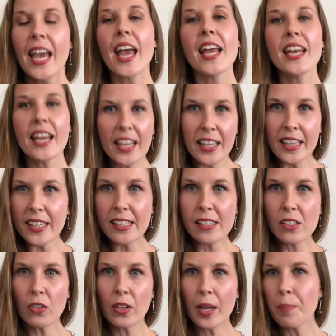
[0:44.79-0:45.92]
And in this
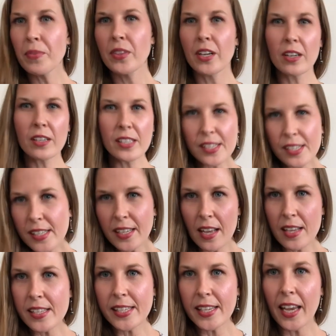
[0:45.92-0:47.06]
clip, they're
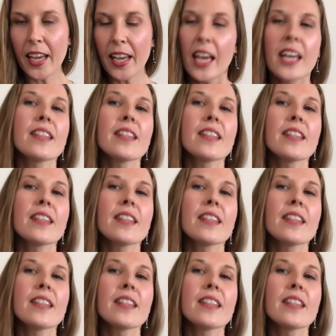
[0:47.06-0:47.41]
discussing